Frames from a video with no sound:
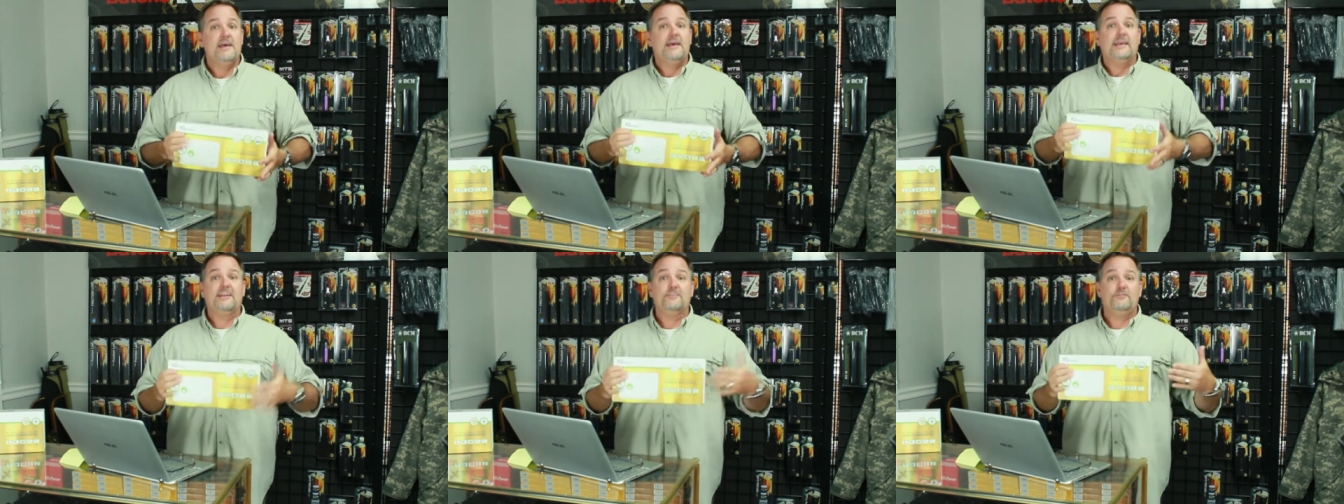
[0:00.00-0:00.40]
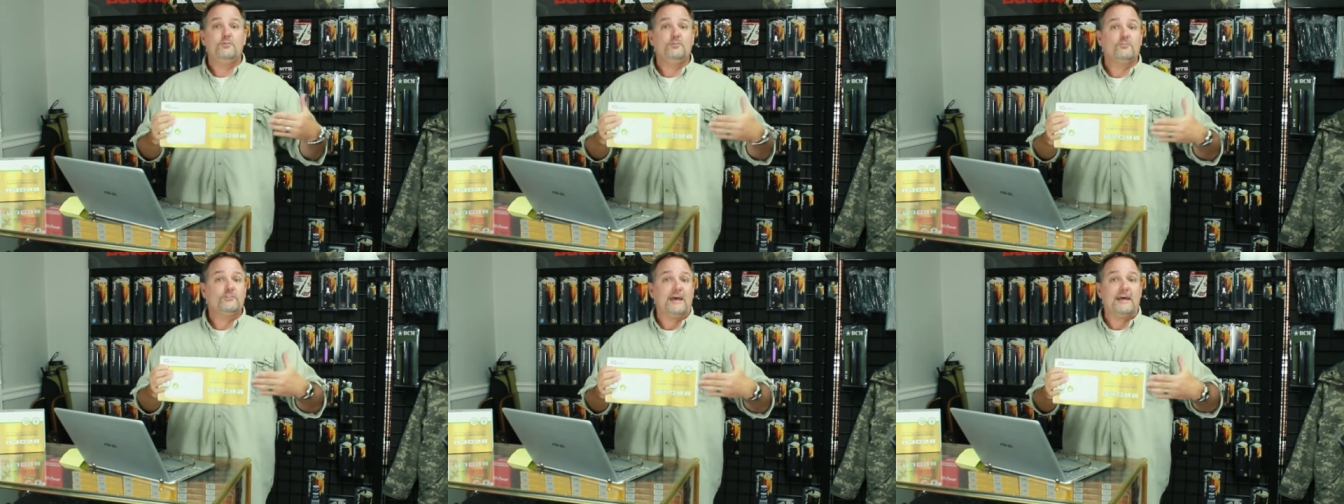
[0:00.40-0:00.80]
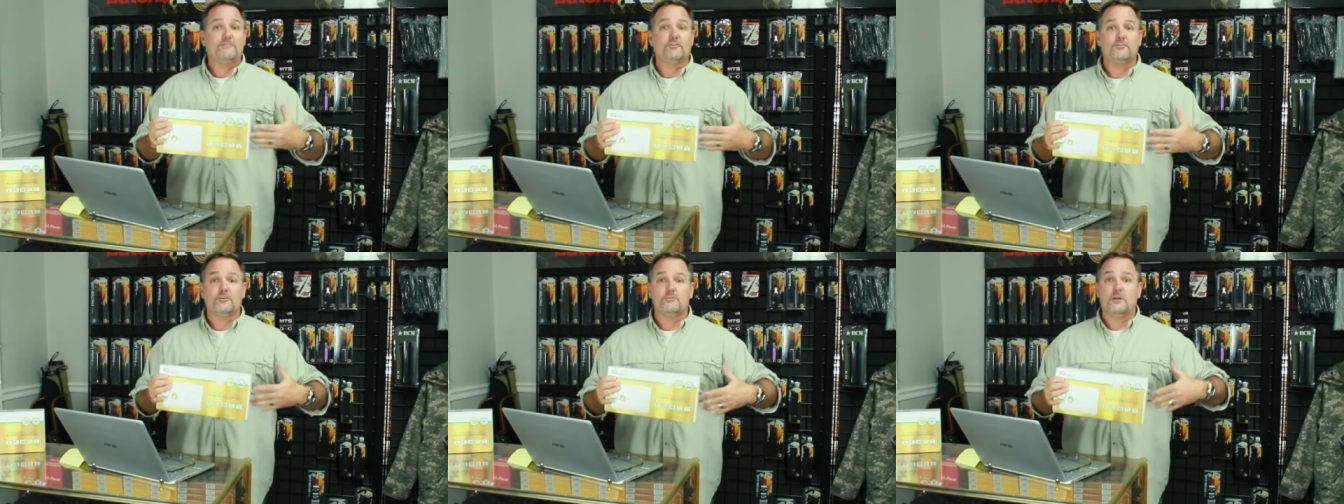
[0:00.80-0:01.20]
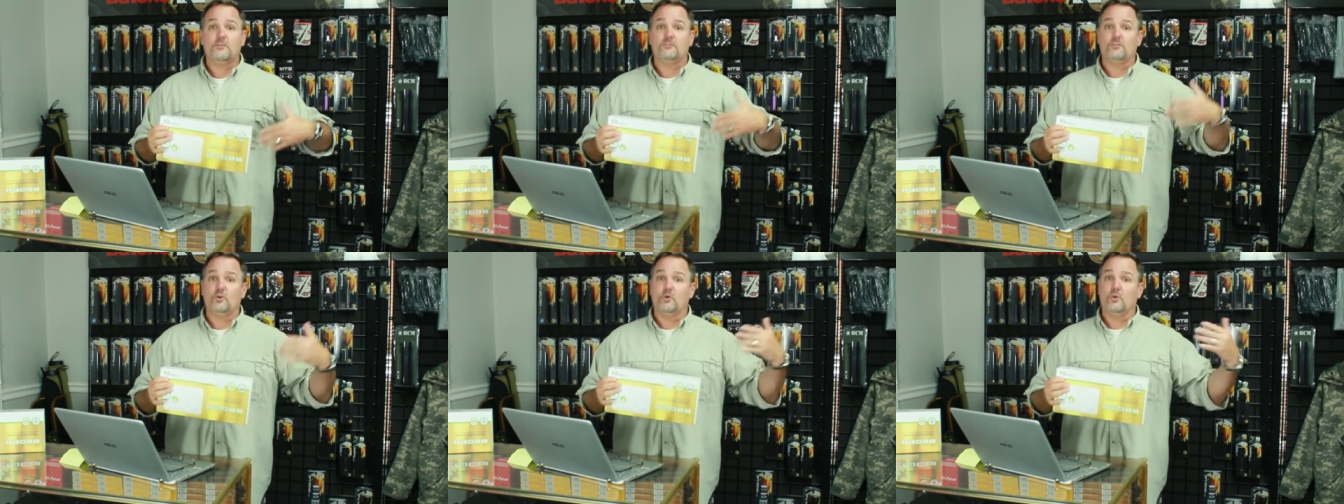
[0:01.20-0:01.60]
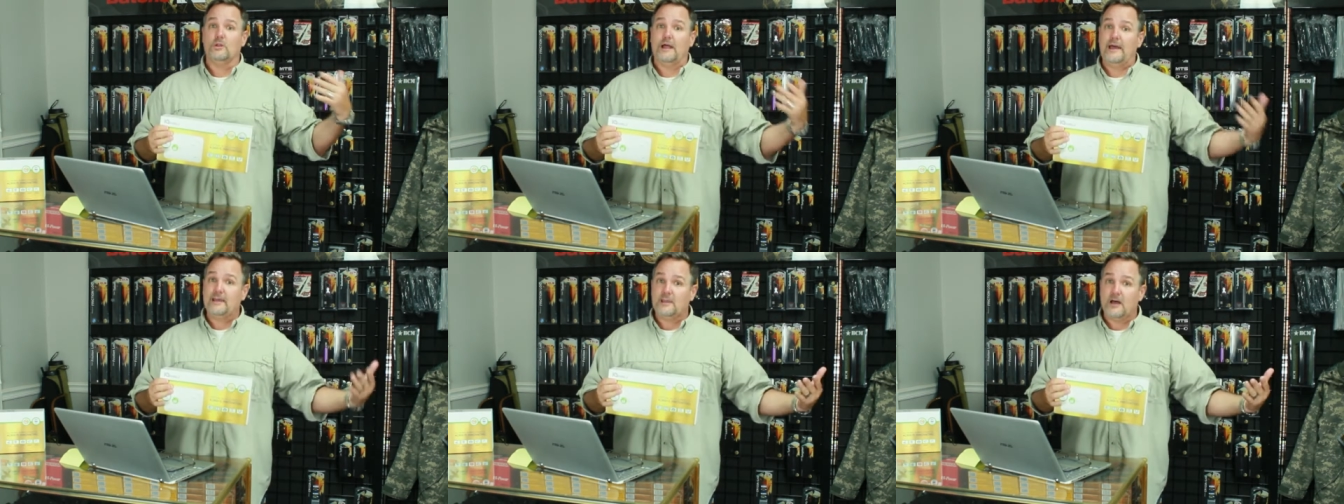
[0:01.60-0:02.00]
And if you decide for some reason you don't
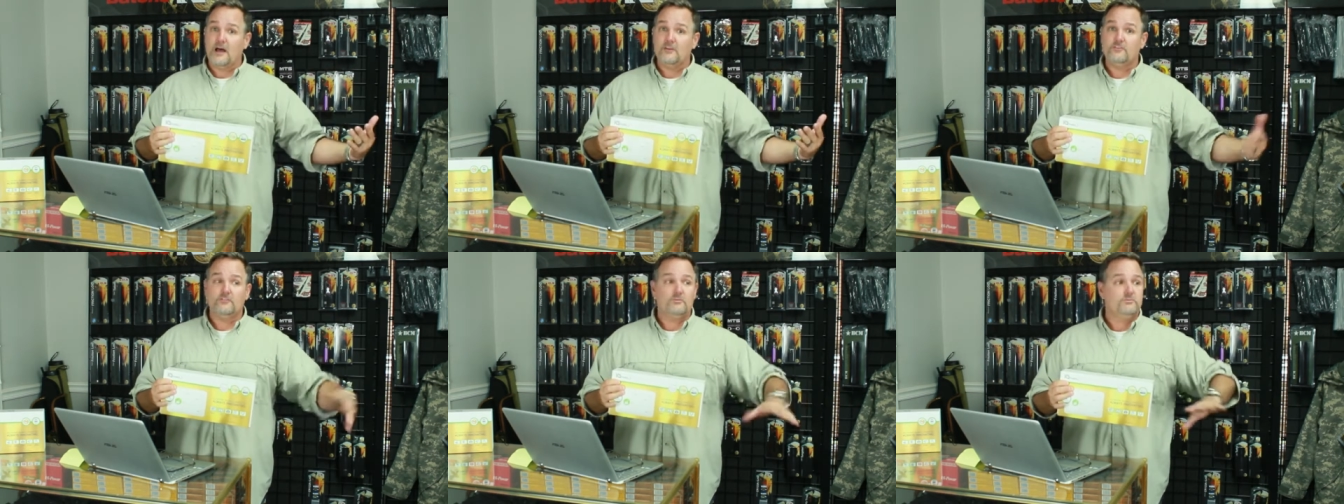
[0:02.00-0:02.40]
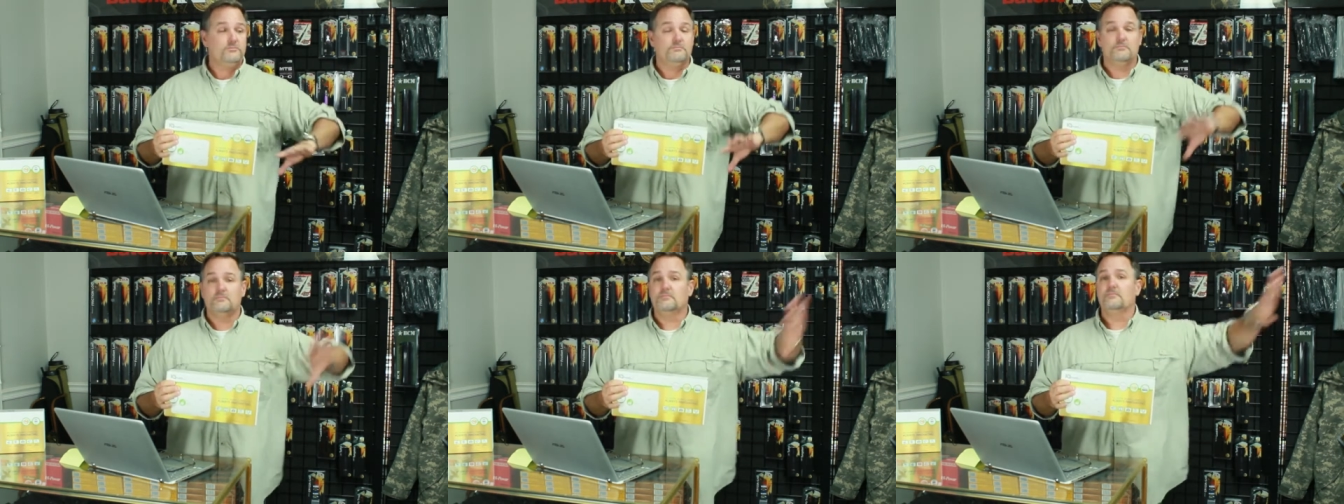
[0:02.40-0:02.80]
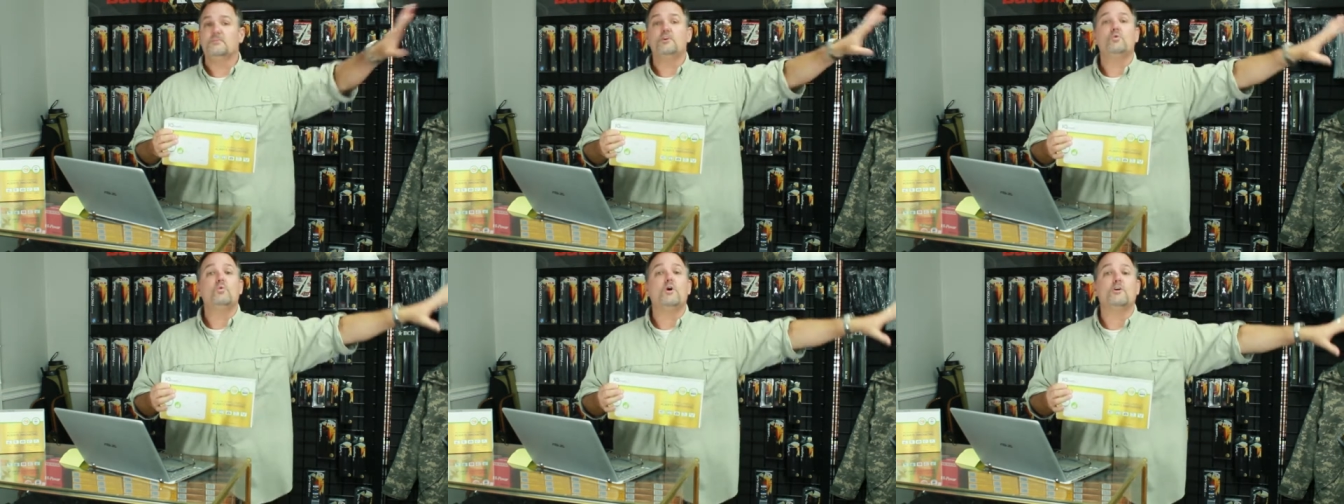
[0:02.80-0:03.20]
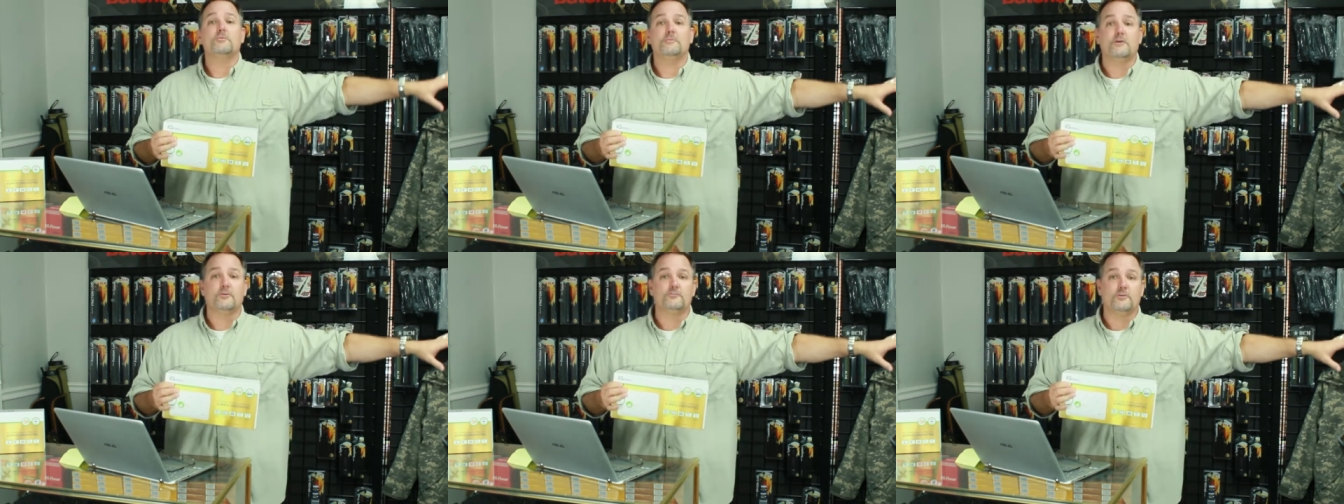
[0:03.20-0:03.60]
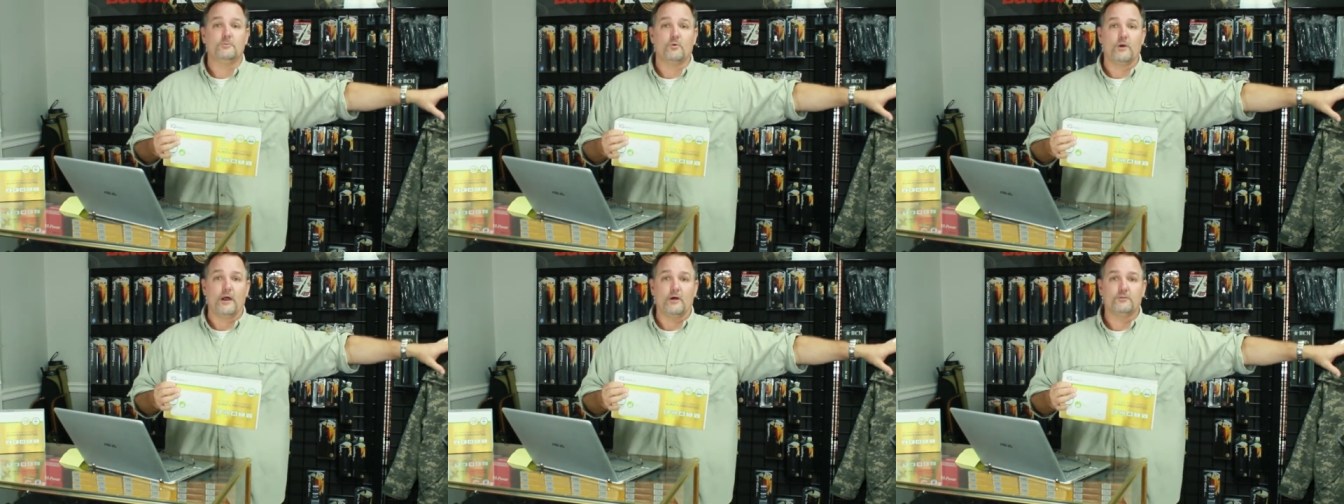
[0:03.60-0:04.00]
like us, you're welcome to go
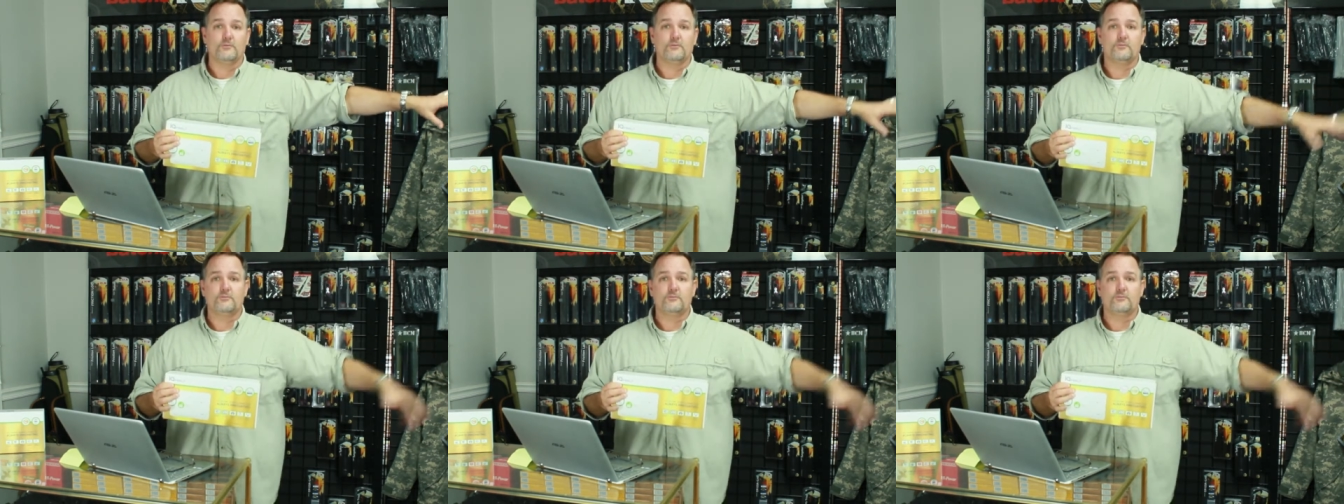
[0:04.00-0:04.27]
somewhere else.